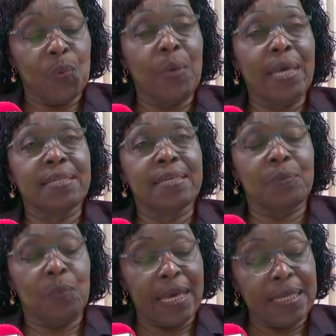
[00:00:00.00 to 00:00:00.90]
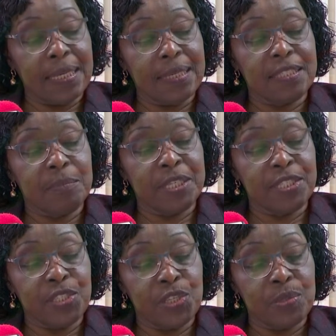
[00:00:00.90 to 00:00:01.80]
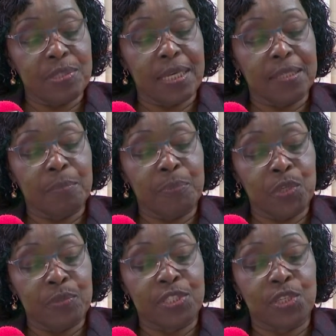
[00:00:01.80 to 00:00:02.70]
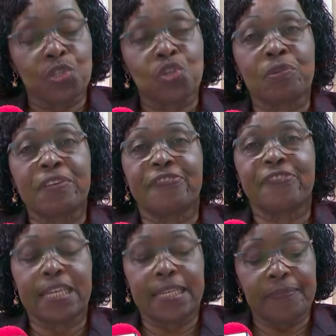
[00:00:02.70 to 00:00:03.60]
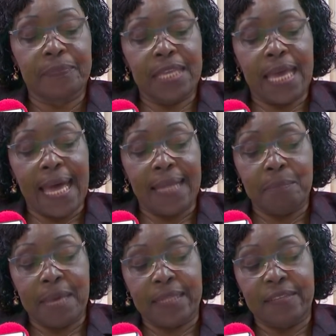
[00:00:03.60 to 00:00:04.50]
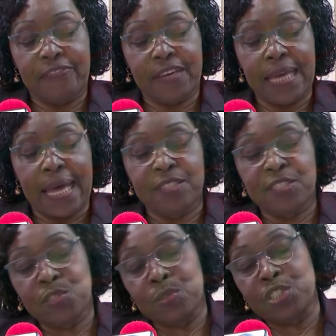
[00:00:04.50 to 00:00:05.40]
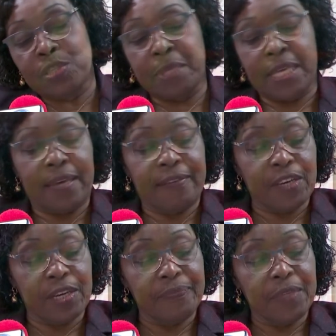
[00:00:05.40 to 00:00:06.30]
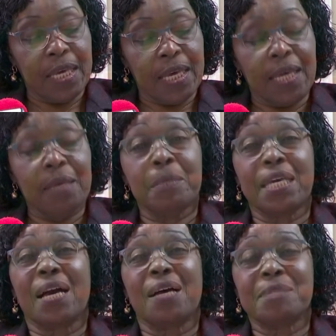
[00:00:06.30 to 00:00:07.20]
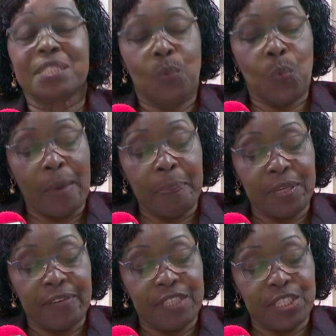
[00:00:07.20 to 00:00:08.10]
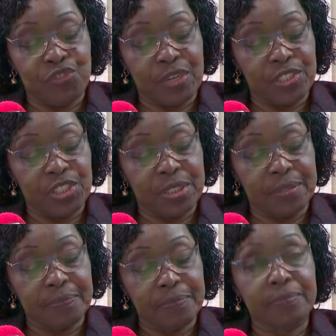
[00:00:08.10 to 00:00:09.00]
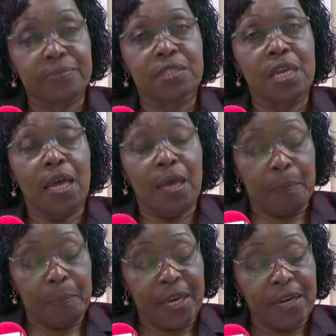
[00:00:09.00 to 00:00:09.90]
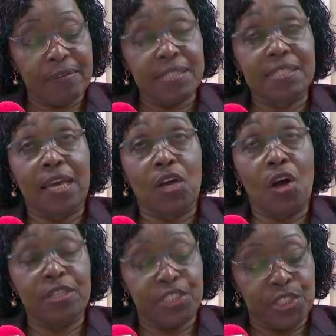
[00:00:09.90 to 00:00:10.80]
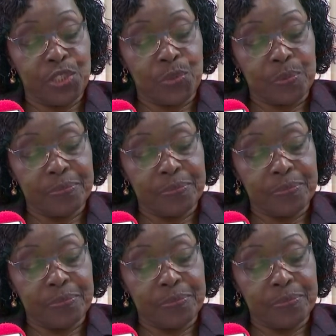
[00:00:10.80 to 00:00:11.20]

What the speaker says: when it is misused and abused to glorify and magnify antisocial behavior, it becomes a weapon of destruction. Parents, I caution you,